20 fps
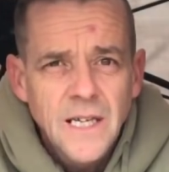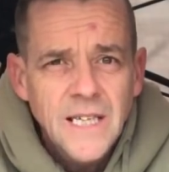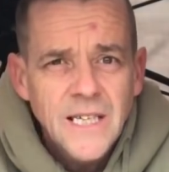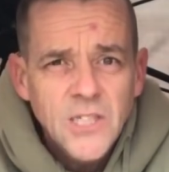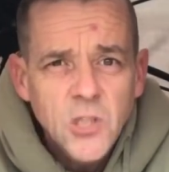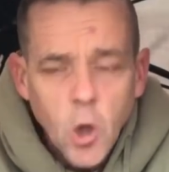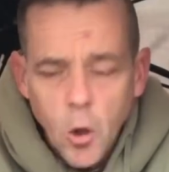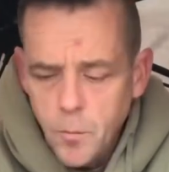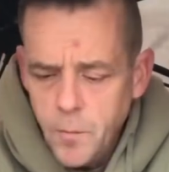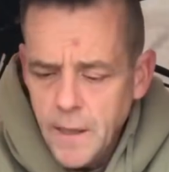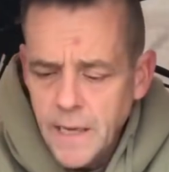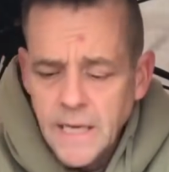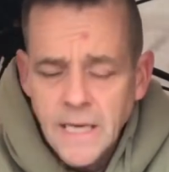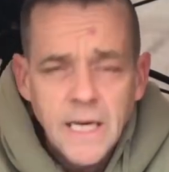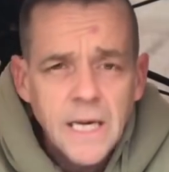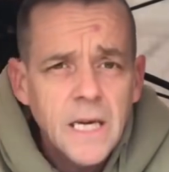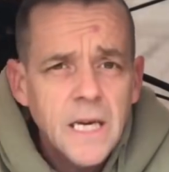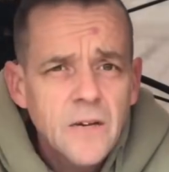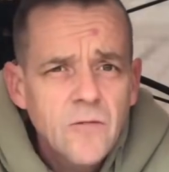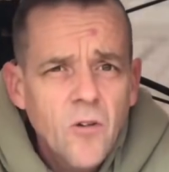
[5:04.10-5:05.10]
It's not
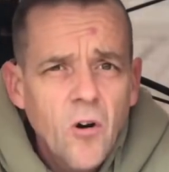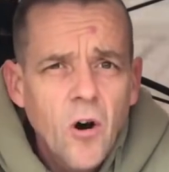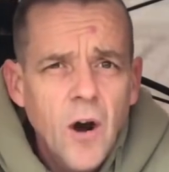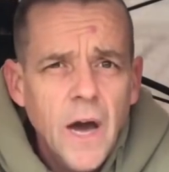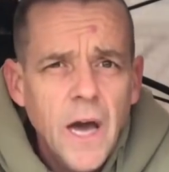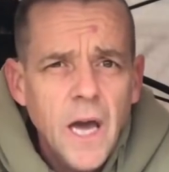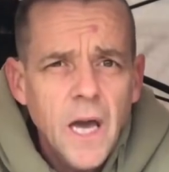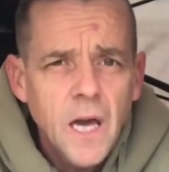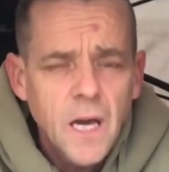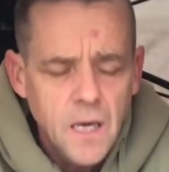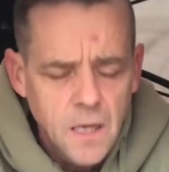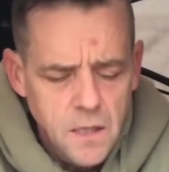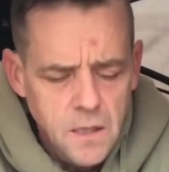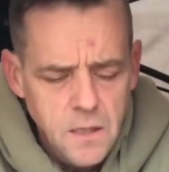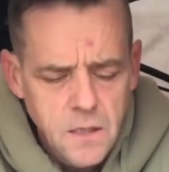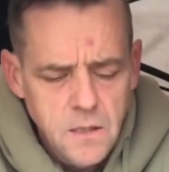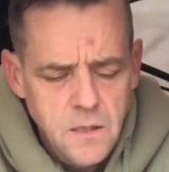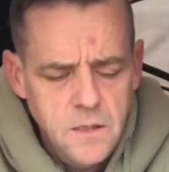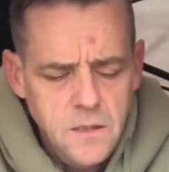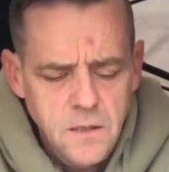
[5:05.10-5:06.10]
pink, right?
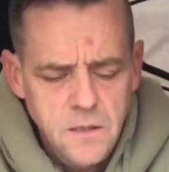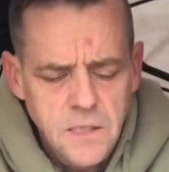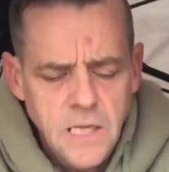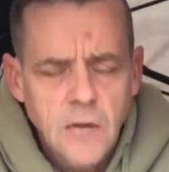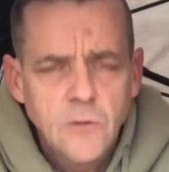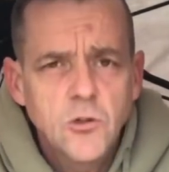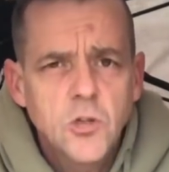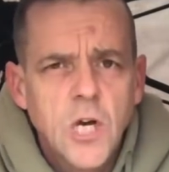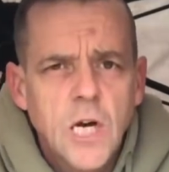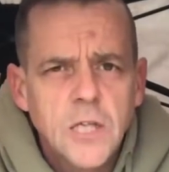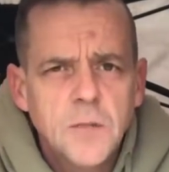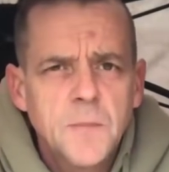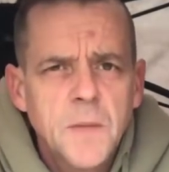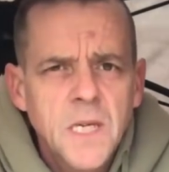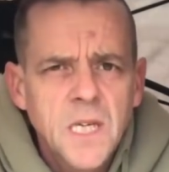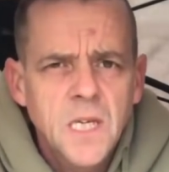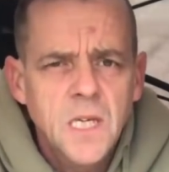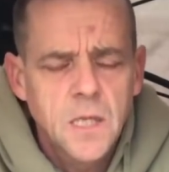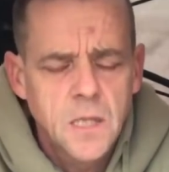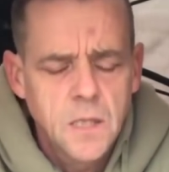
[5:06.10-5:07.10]
Don't judge me.